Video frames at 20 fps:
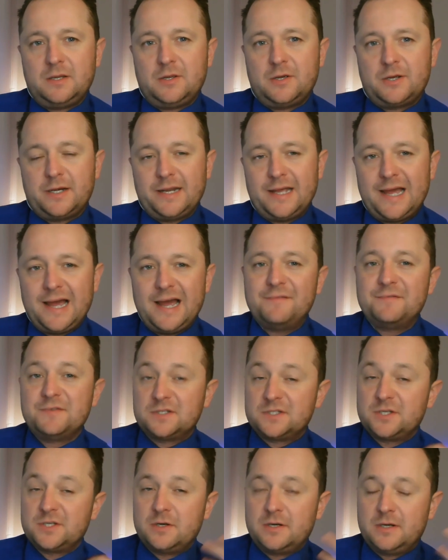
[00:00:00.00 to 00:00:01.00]
and you're going to have a
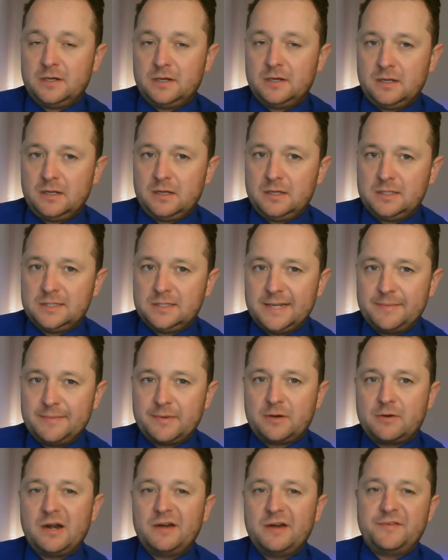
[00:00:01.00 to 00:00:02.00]
certain
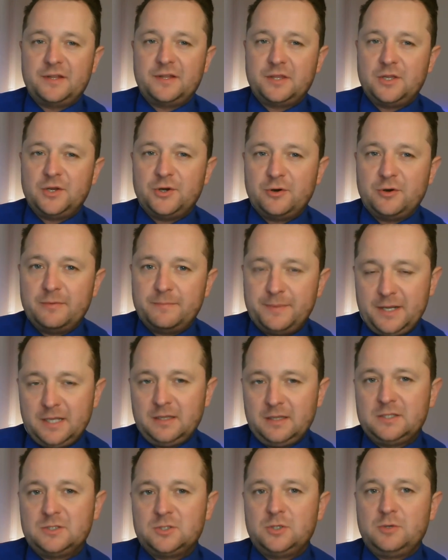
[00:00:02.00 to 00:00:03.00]
demographic that you're
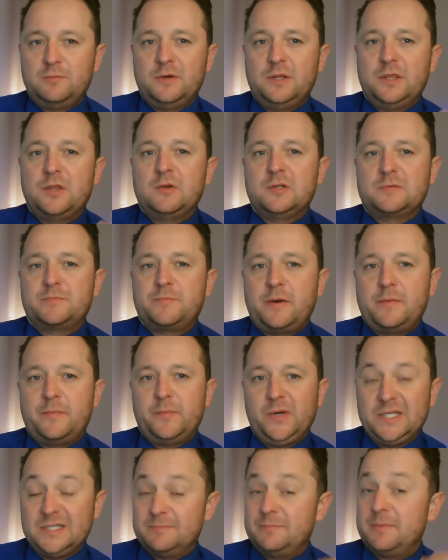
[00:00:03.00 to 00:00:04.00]
appealing to with those
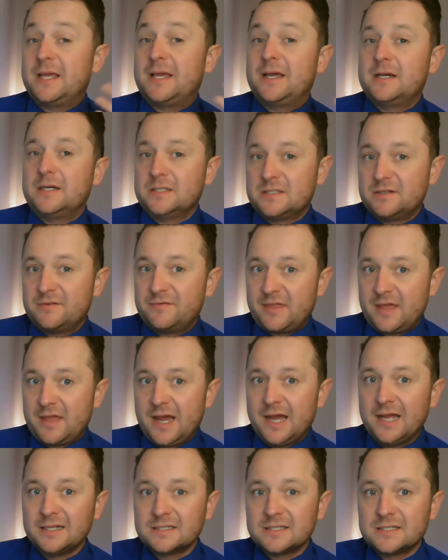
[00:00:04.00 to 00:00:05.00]
properties because of
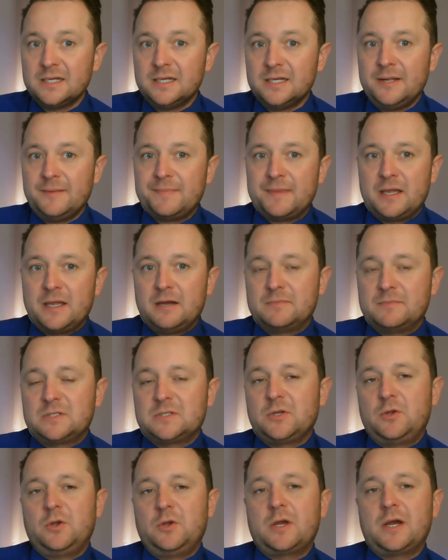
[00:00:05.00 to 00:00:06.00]
that.
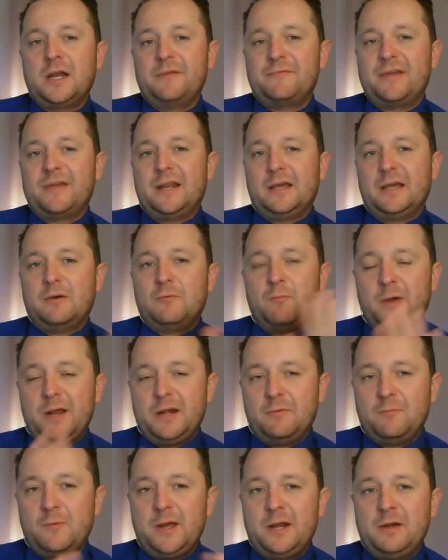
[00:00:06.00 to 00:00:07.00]
So you're kind of getting a
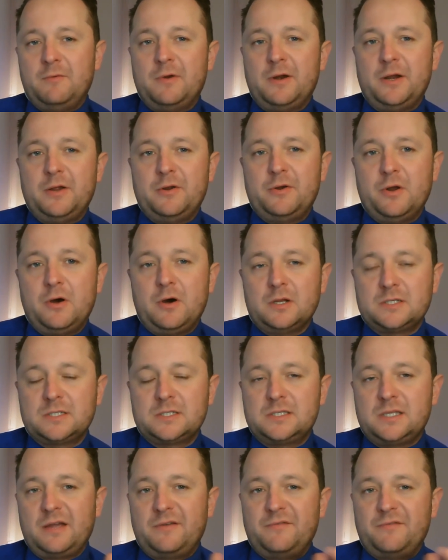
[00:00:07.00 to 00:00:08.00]
win-win where you're not
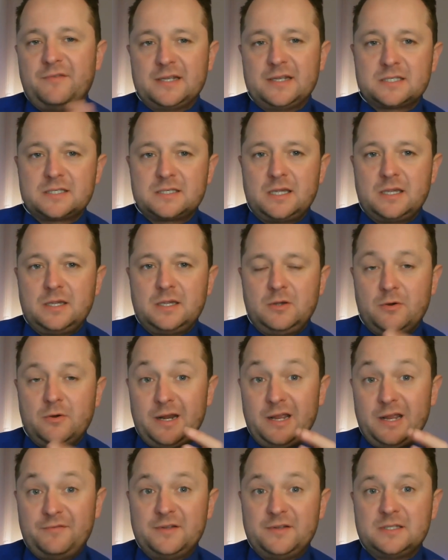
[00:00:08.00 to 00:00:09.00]
divesting
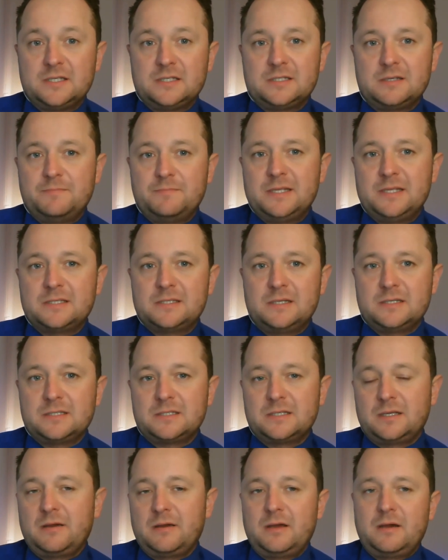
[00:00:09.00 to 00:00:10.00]
your efforts as a
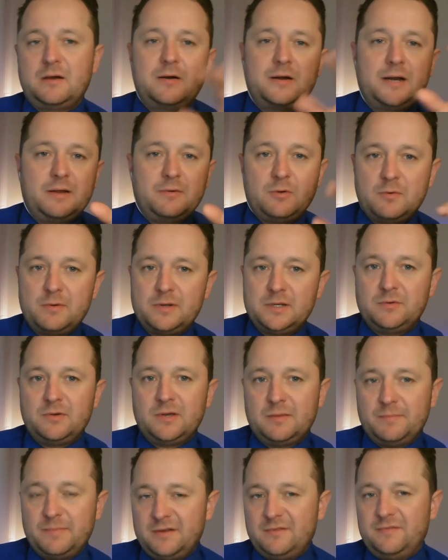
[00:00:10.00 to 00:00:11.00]
business and going, all right, well, we're
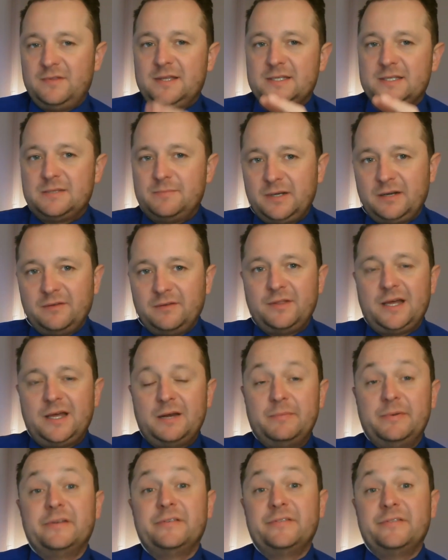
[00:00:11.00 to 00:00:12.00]
doing a bit of this, a bit of that,
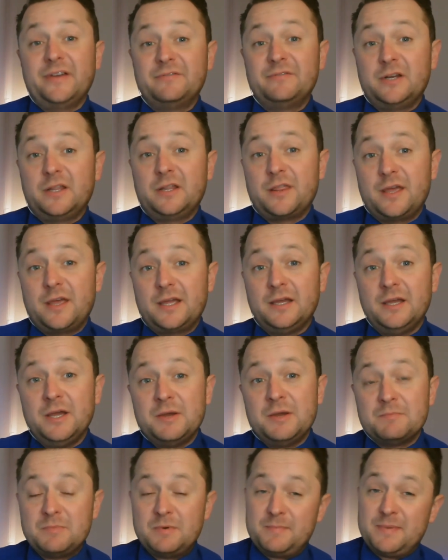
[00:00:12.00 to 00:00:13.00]
a bit of everything.
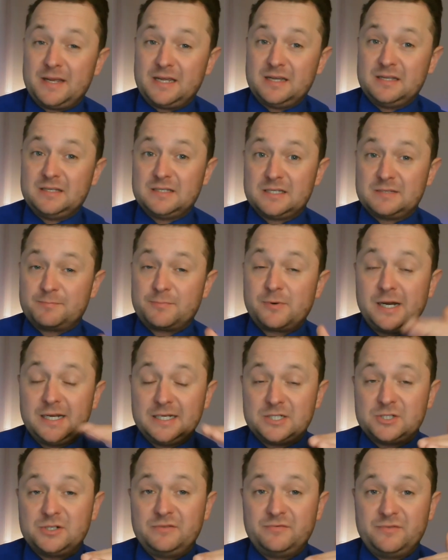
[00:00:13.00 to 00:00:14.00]
But because it's
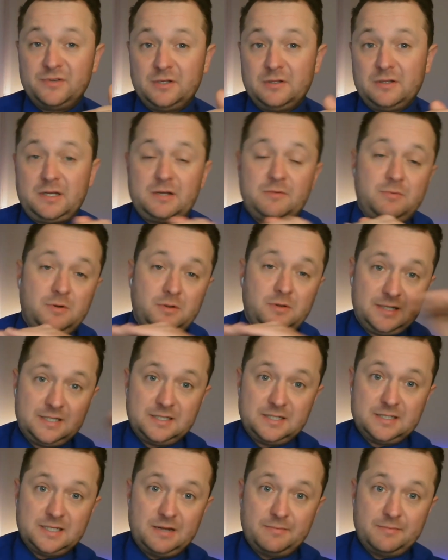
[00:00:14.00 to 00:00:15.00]
price driven, you're like, well, this
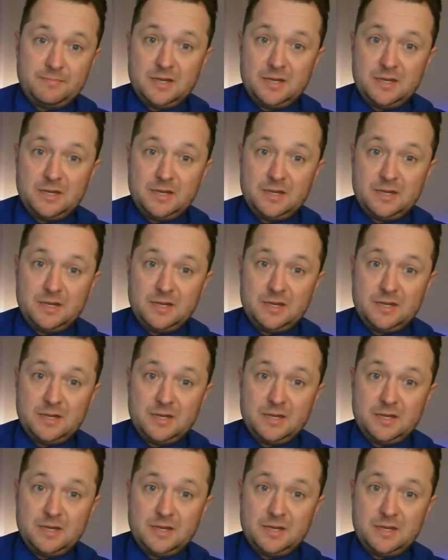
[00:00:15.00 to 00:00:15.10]
is our